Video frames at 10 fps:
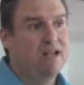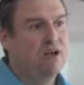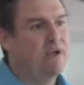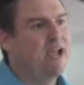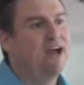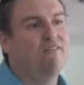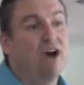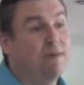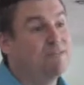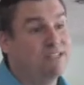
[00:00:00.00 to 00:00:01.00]
We have
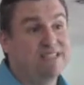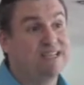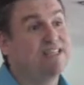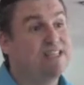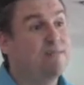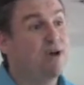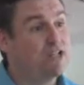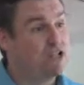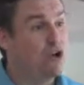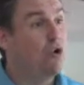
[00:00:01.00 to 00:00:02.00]
up to 60
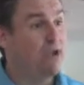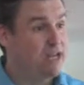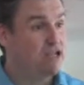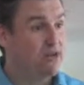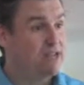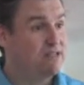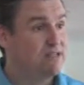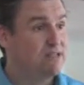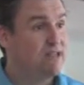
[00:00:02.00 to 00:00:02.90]
months no interest.